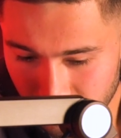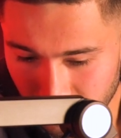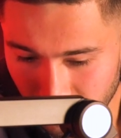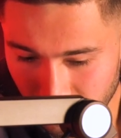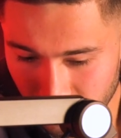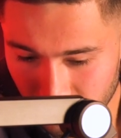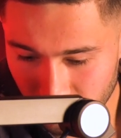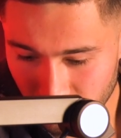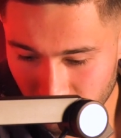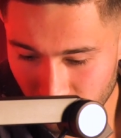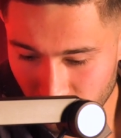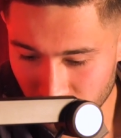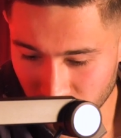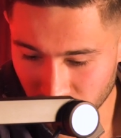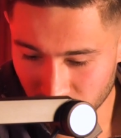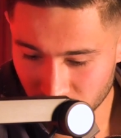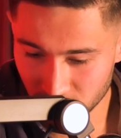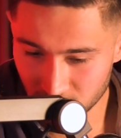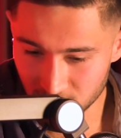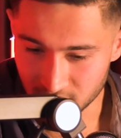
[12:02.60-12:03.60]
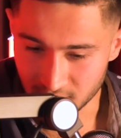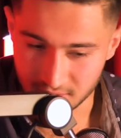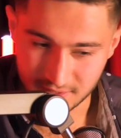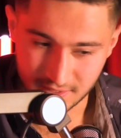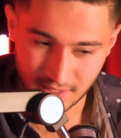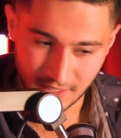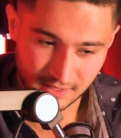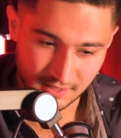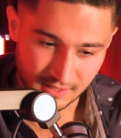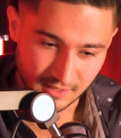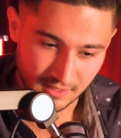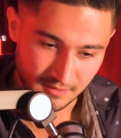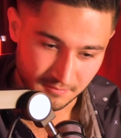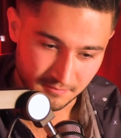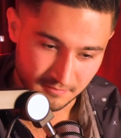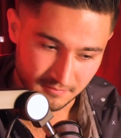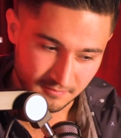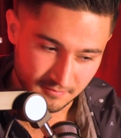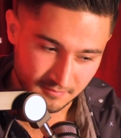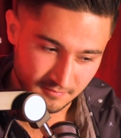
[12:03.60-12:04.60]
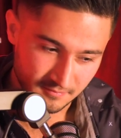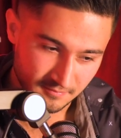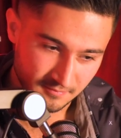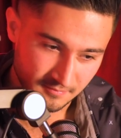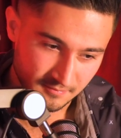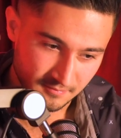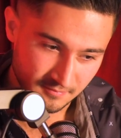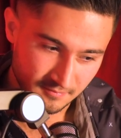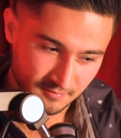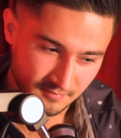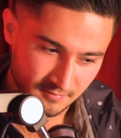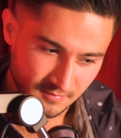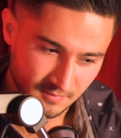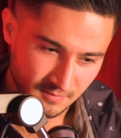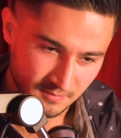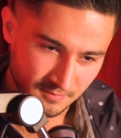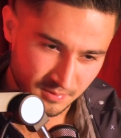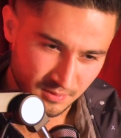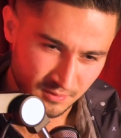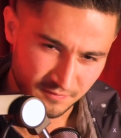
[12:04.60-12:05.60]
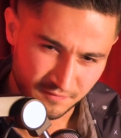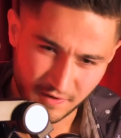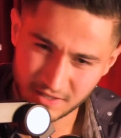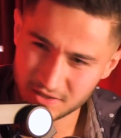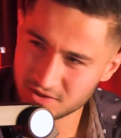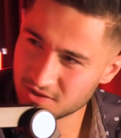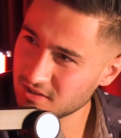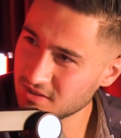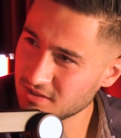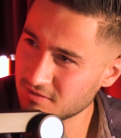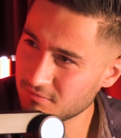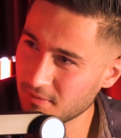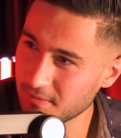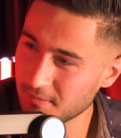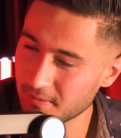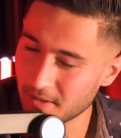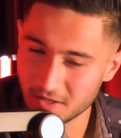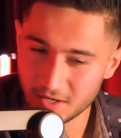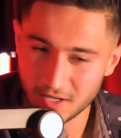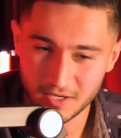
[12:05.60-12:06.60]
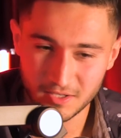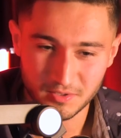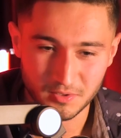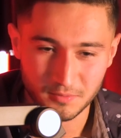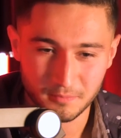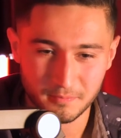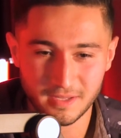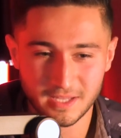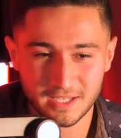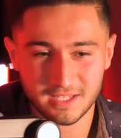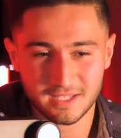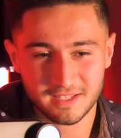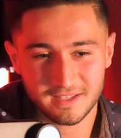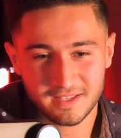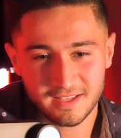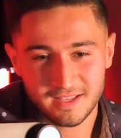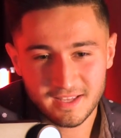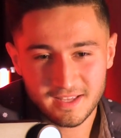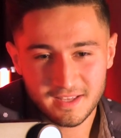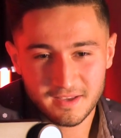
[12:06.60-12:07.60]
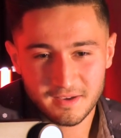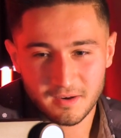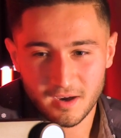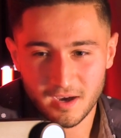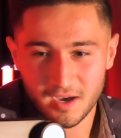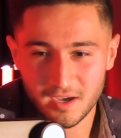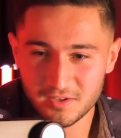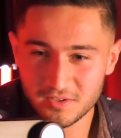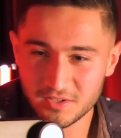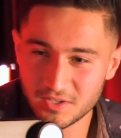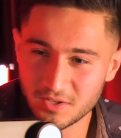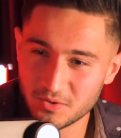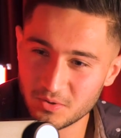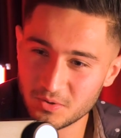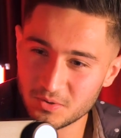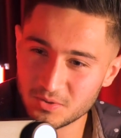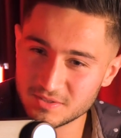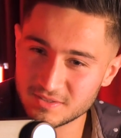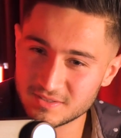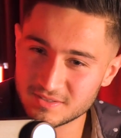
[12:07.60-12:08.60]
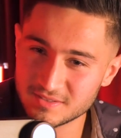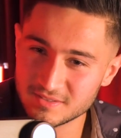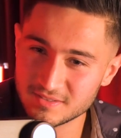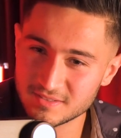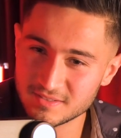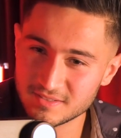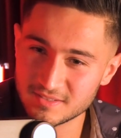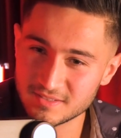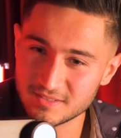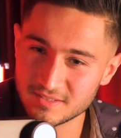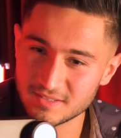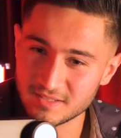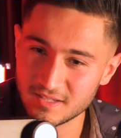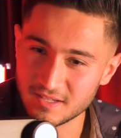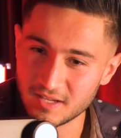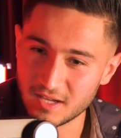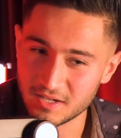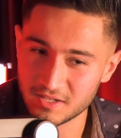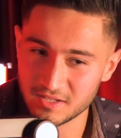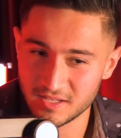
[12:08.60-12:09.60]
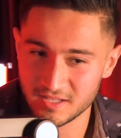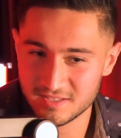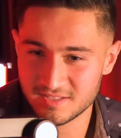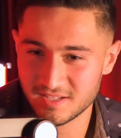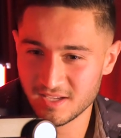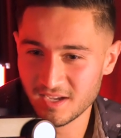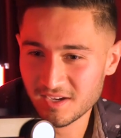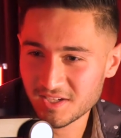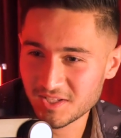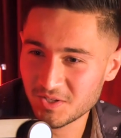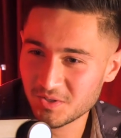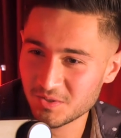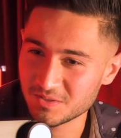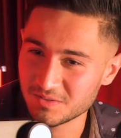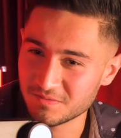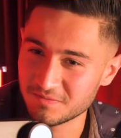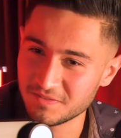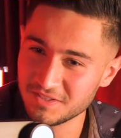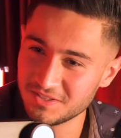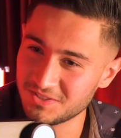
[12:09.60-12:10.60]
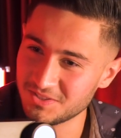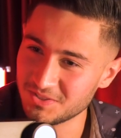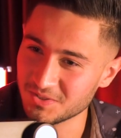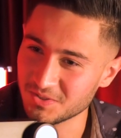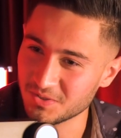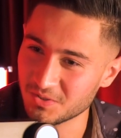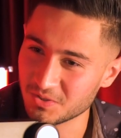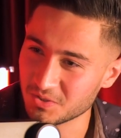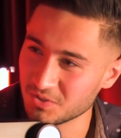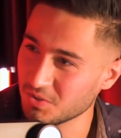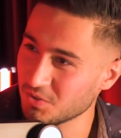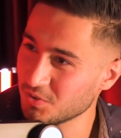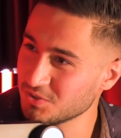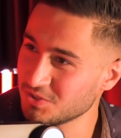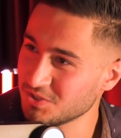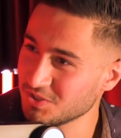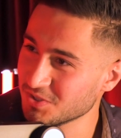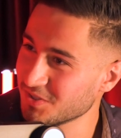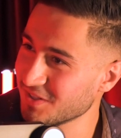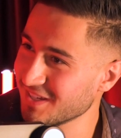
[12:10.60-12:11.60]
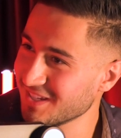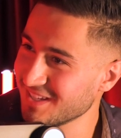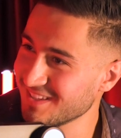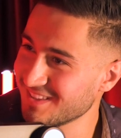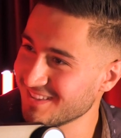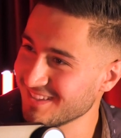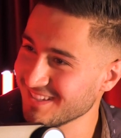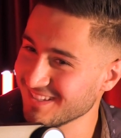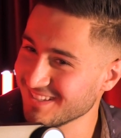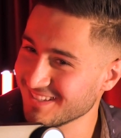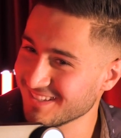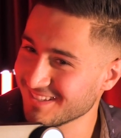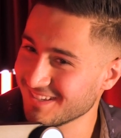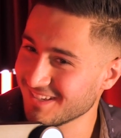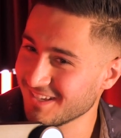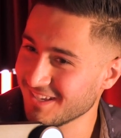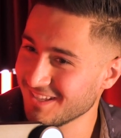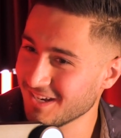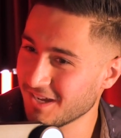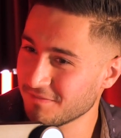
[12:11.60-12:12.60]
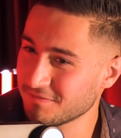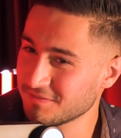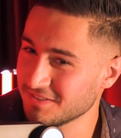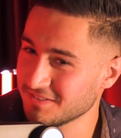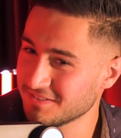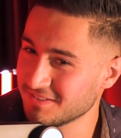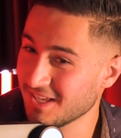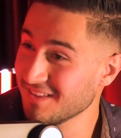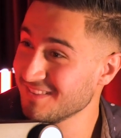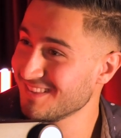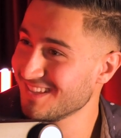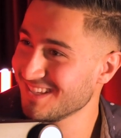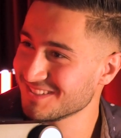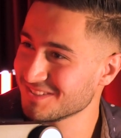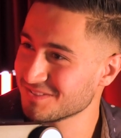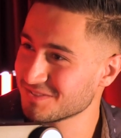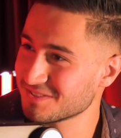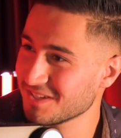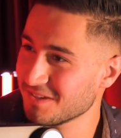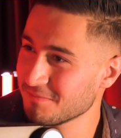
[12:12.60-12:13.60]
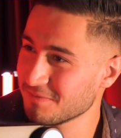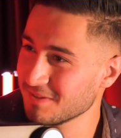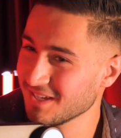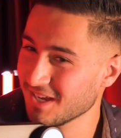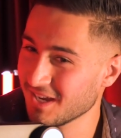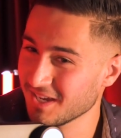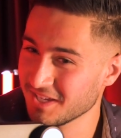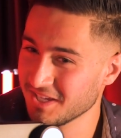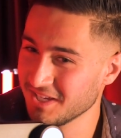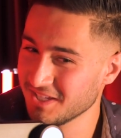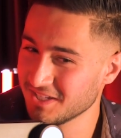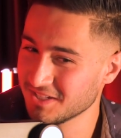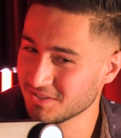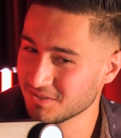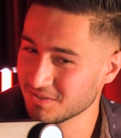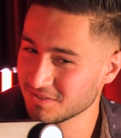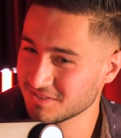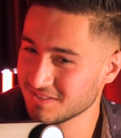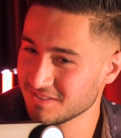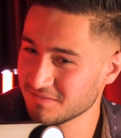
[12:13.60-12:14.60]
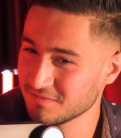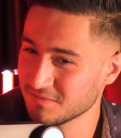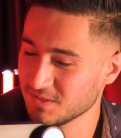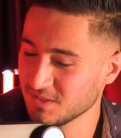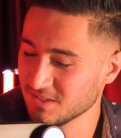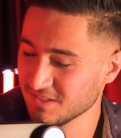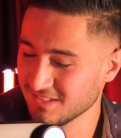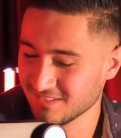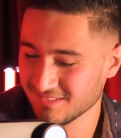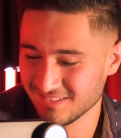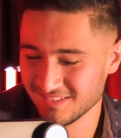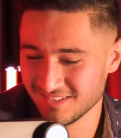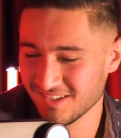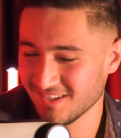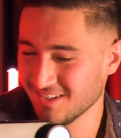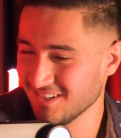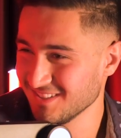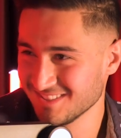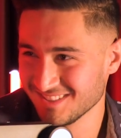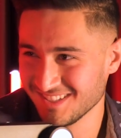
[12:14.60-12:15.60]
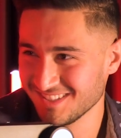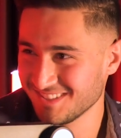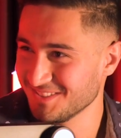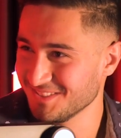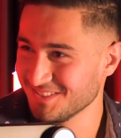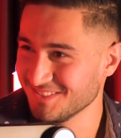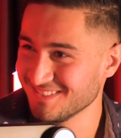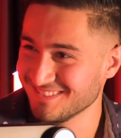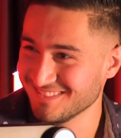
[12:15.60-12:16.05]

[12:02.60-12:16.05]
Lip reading: I don't know what you call it exactly, perfectionist maybe. I don't like, let's say I record a video or an audio or anything, and after 10 days or something I hear it or see a video. No, it's not good.